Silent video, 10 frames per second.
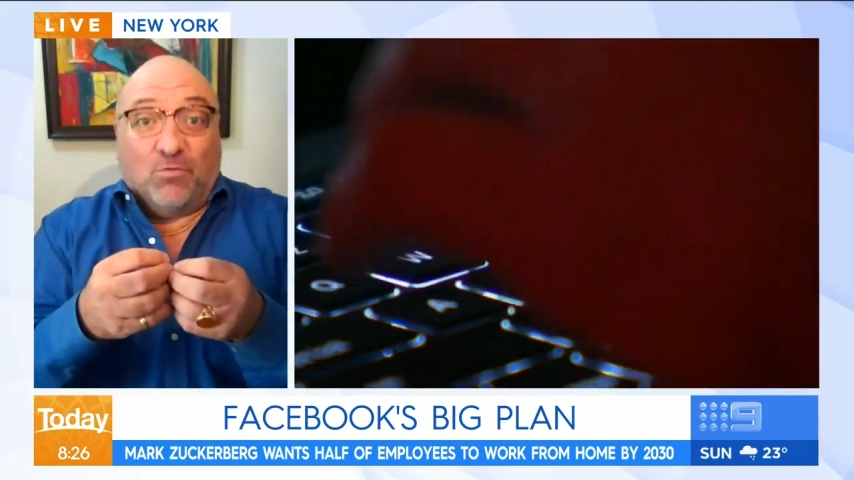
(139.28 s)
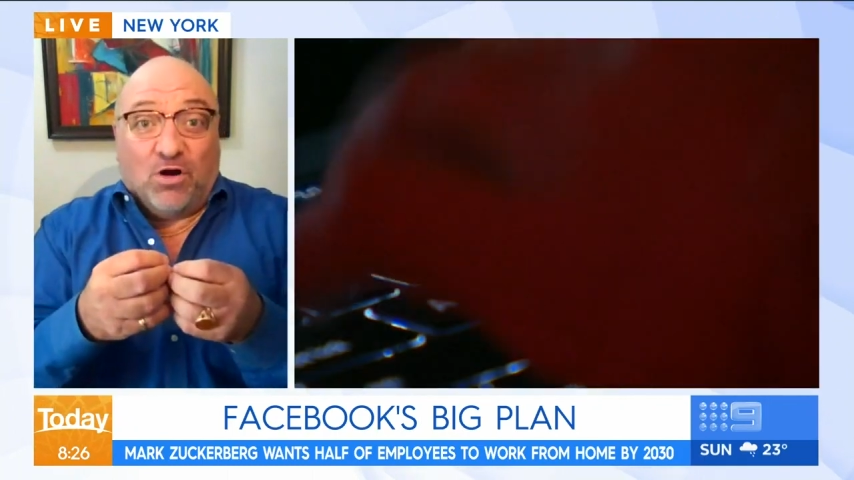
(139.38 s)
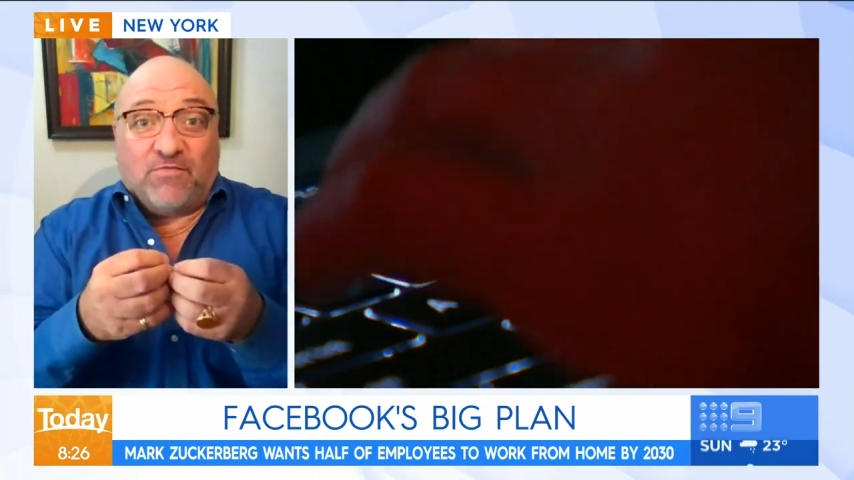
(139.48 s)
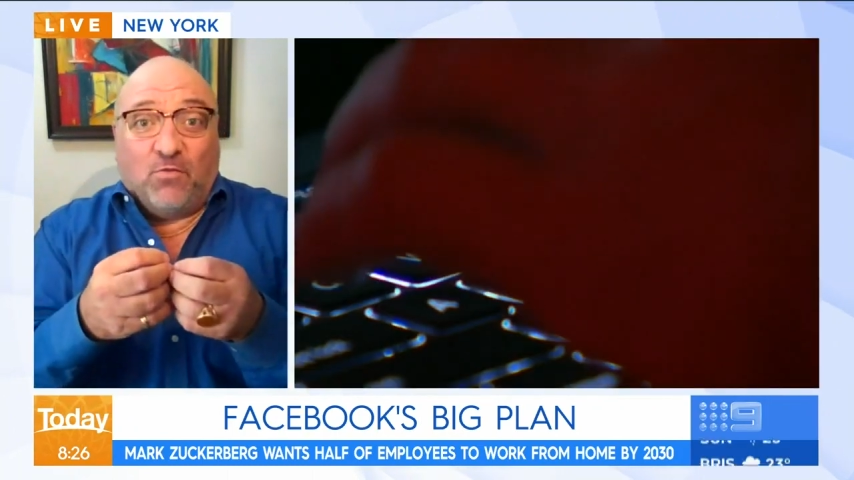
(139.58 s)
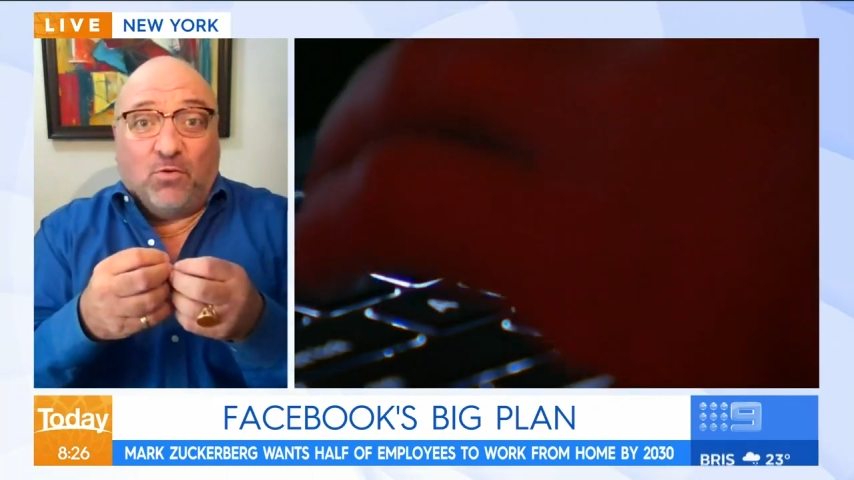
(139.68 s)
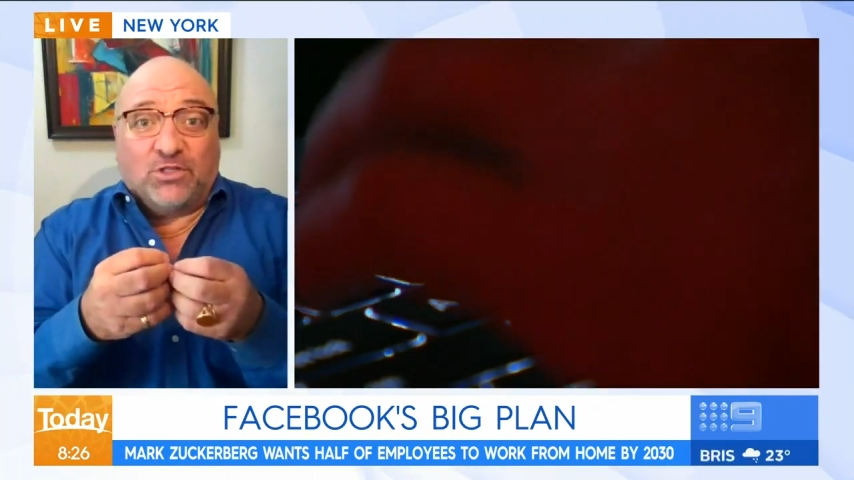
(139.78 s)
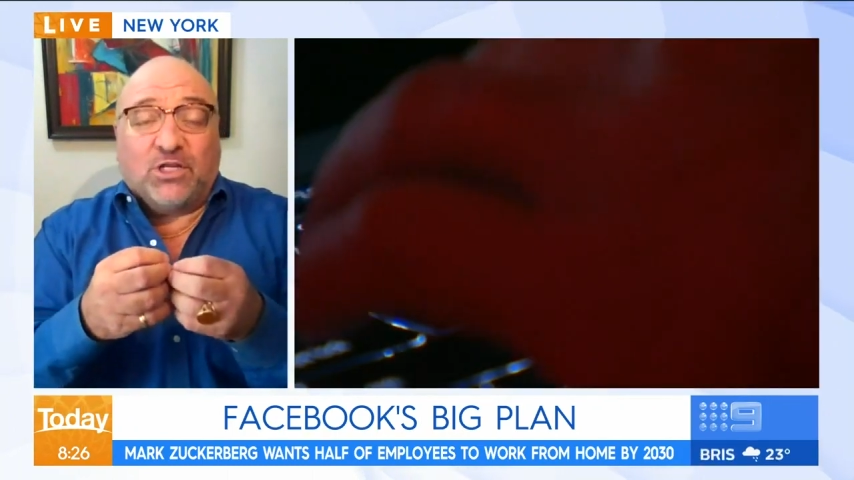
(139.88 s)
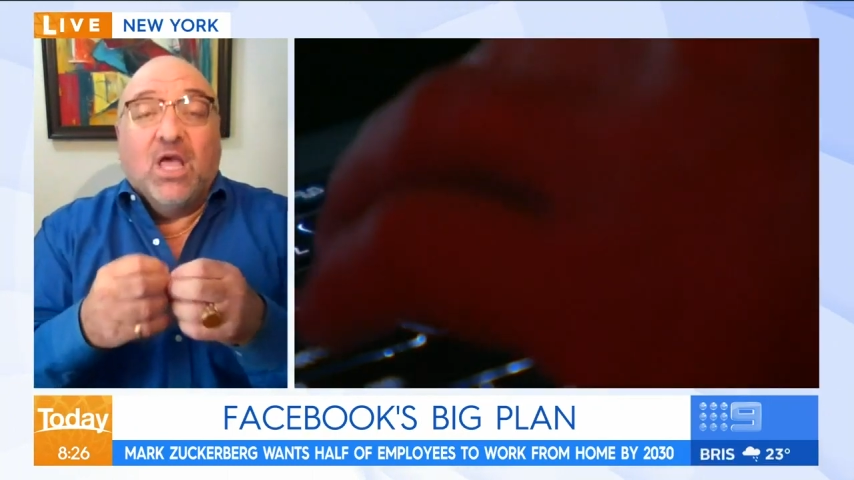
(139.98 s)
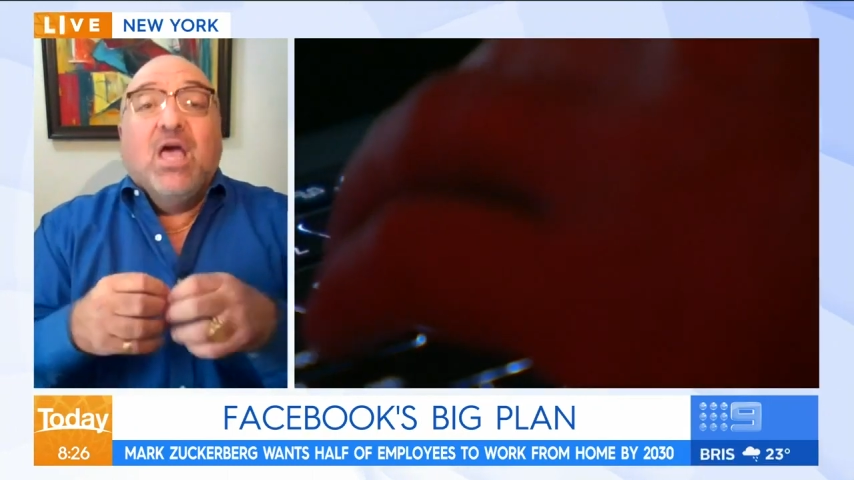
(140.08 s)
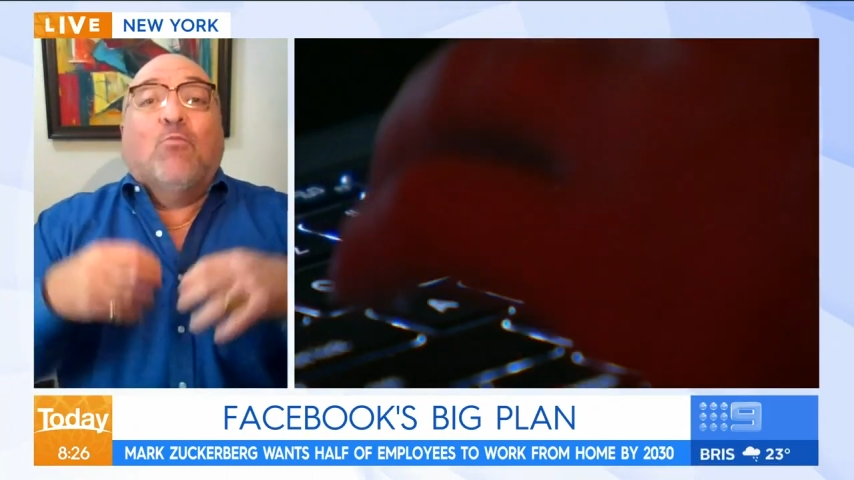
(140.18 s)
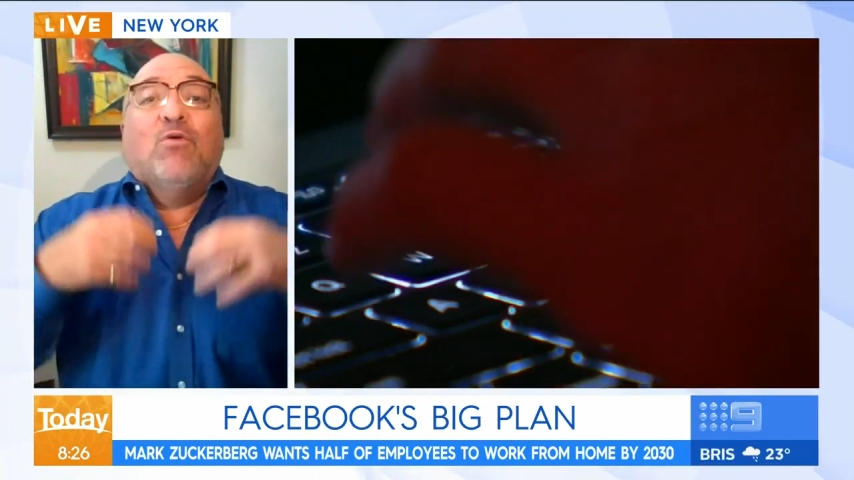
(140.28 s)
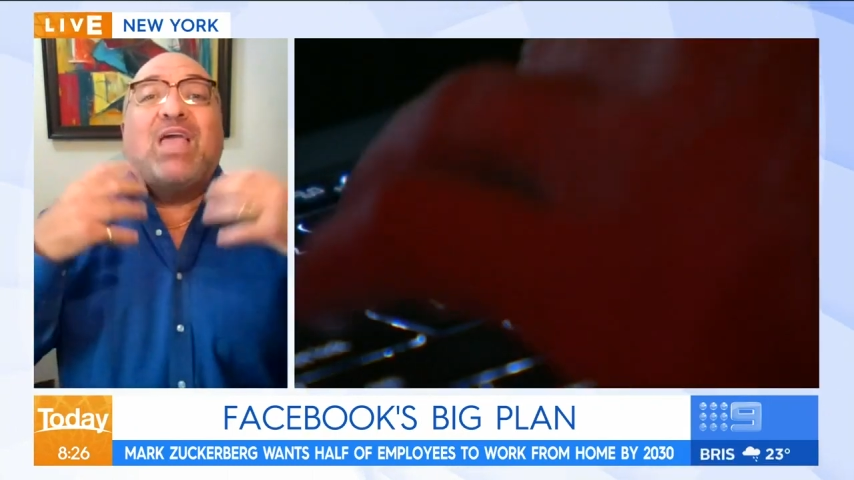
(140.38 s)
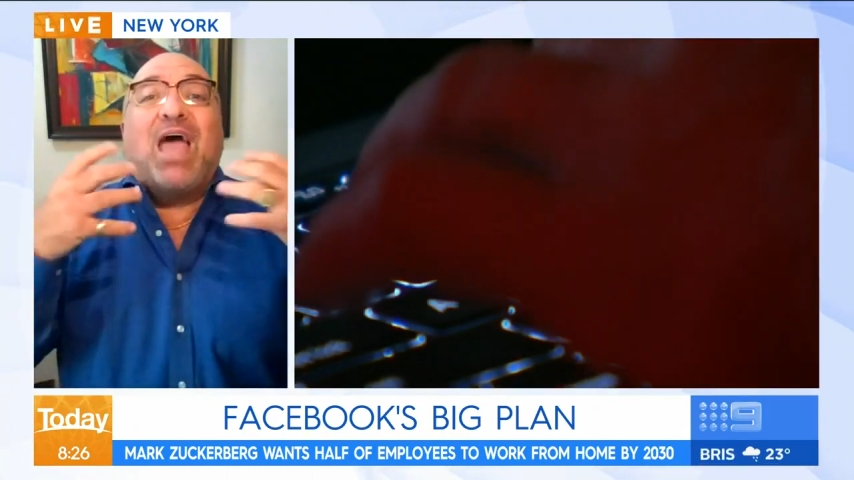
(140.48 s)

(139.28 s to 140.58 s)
workforce. We